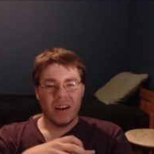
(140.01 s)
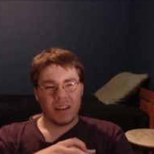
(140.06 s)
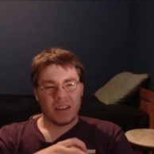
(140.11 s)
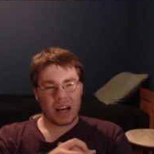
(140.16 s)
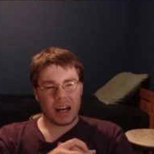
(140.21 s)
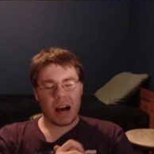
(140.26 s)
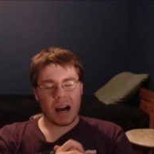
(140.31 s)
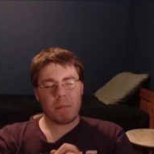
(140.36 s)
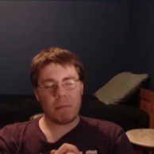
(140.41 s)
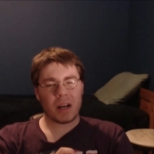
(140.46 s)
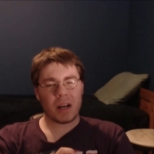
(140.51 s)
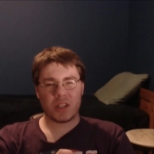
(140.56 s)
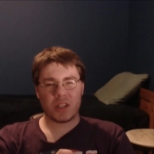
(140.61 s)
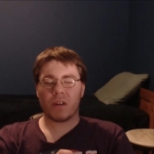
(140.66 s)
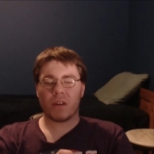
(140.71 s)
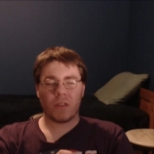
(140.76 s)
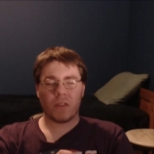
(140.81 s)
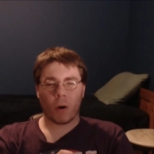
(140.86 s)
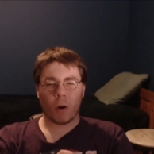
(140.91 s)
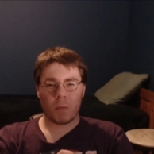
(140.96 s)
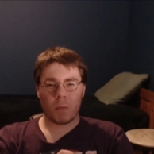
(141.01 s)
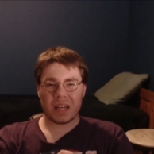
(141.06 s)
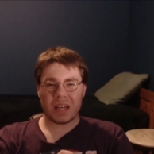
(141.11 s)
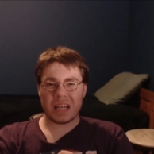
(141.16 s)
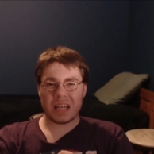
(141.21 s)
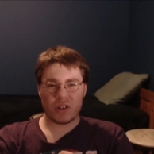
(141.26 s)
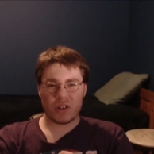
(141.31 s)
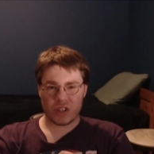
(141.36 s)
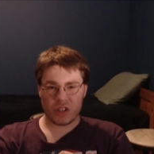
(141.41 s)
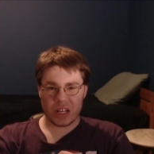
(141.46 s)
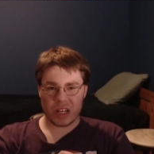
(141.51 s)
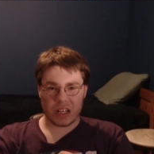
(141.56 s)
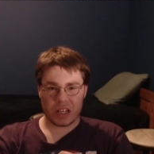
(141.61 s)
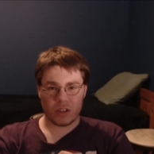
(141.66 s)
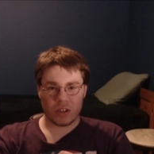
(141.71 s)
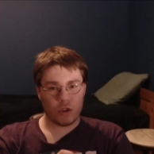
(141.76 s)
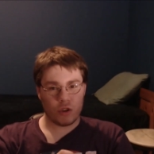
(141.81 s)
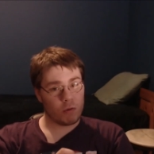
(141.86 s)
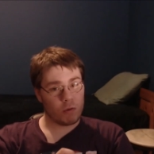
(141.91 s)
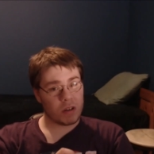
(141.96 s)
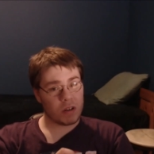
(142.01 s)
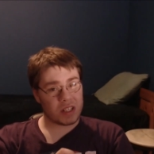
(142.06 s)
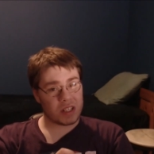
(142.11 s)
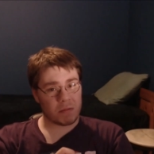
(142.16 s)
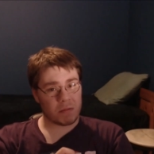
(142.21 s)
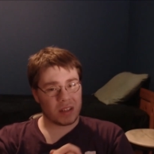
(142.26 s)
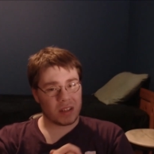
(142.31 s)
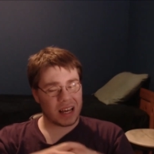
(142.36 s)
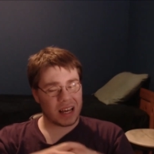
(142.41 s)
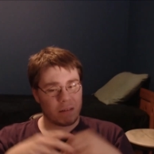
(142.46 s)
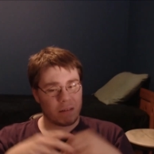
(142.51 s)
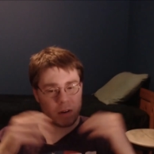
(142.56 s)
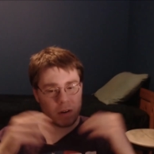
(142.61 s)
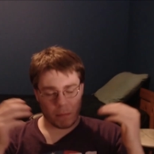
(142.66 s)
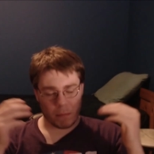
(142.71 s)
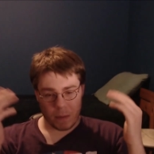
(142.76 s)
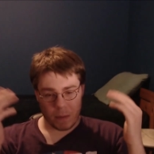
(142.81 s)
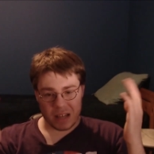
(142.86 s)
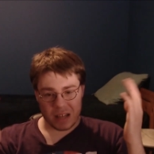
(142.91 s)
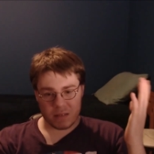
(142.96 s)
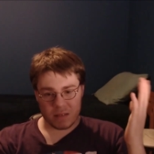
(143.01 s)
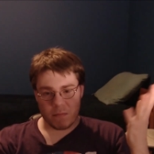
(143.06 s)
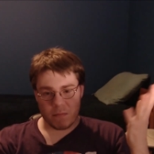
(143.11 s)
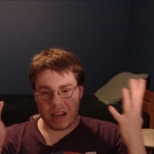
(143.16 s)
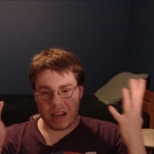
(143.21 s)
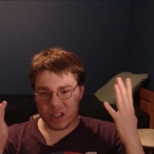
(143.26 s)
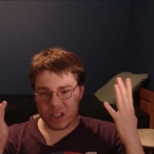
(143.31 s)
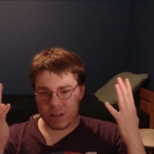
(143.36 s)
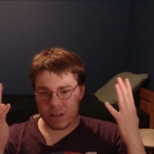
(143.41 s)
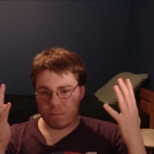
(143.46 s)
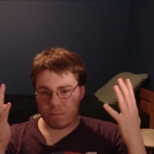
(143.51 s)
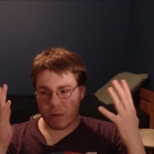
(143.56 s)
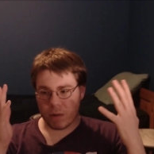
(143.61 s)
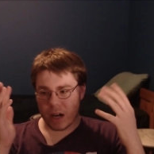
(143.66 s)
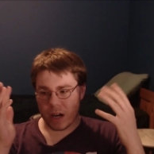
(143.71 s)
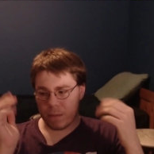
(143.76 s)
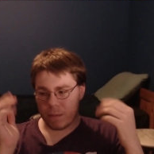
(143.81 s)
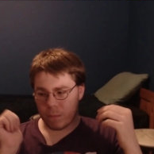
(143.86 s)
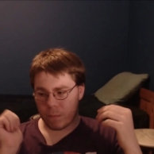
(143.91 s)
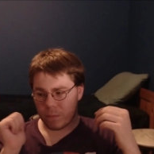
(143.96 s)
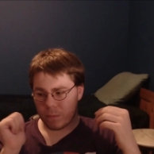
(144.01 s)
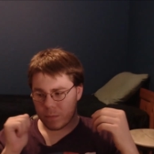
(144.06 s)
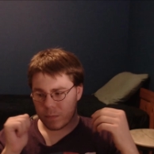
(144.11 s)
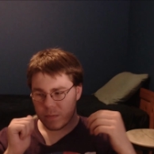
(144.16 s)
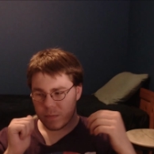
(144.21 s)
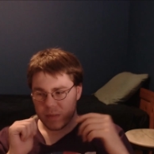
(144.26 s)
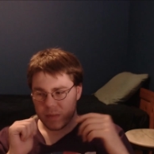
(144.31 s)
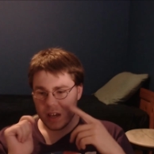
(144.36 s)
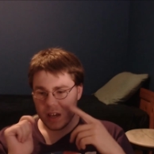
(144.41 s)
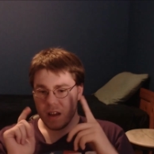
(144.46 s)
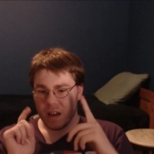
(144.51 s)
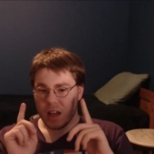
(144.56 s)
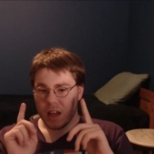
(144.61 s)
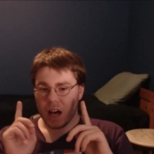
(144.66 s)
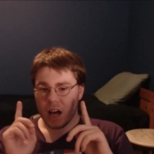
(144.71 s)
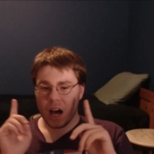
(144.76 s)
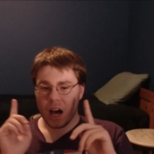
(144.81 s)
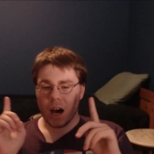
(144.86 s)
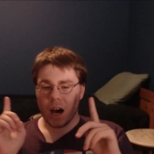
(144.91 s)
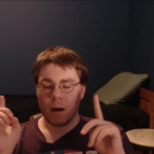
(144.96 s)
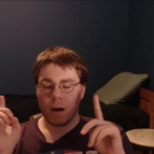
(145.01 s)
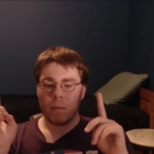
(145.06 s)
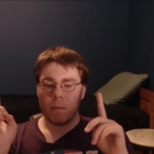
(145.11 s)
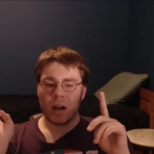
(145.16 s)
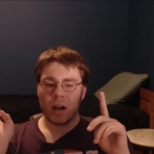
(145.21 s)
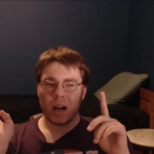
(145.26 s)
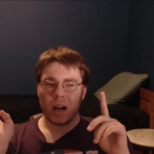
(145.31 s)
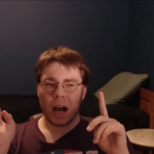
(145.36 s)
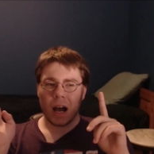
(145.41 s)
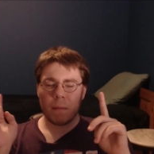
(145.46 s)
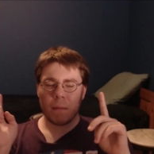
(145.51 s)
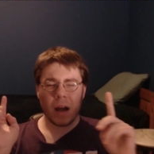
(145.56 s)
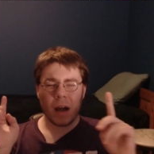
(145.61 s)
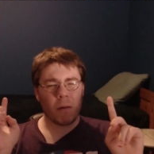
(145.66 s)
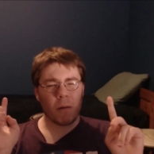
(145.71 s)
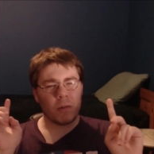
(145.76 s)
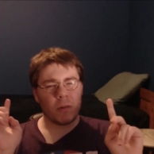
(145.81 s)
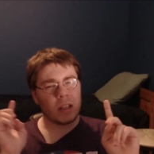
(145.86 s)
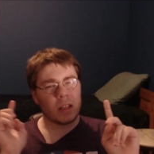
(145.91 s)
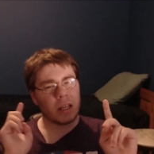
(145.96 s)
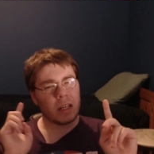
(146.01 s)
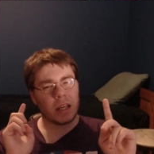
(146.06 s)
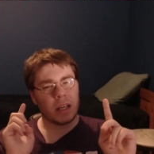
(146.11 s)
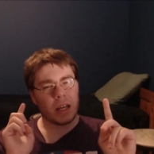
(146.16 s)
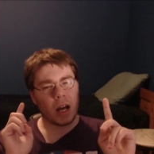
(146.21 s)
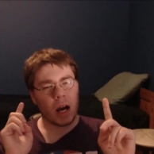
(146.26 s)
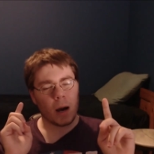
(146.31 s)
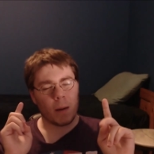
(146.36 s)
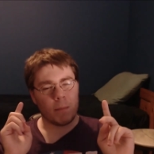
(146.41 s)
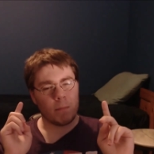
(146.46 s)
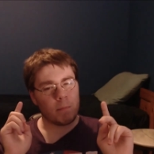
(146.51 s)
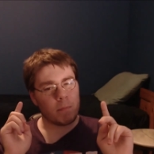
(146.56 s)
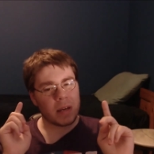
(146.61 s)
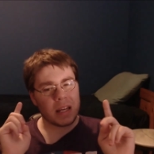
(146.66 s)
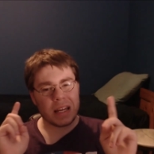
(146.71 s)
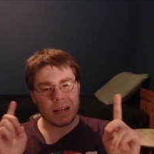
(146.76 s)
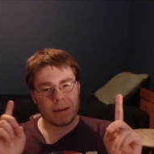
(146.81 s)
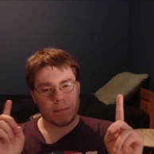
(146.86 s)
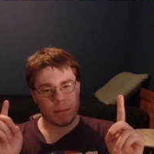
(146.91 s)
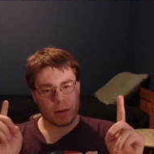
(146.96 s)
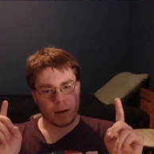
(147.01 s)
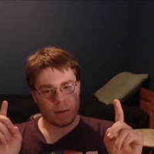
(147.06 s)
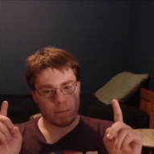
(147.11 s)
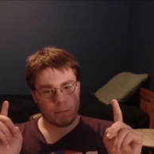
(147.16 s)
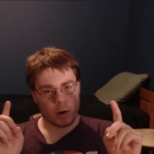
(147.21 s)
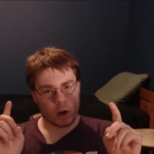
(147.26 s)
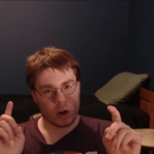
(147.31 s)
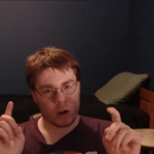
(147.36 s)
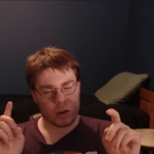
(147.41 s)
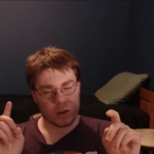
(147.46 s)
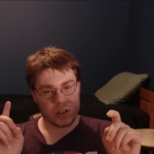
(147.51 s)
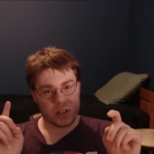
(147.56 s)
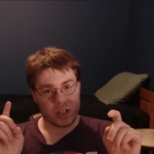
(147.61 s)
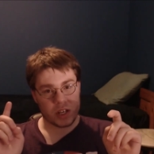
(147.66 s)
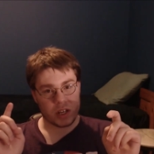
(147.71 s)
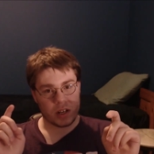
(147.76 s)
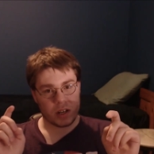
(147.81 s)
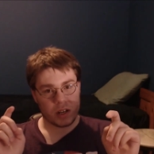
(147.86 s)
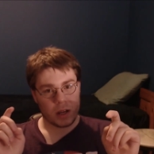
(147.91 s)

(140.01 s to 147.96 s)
now, I'm not sure if y'all will be interested in doing something like what I'm about to mention, but um, I'm not really a meme person,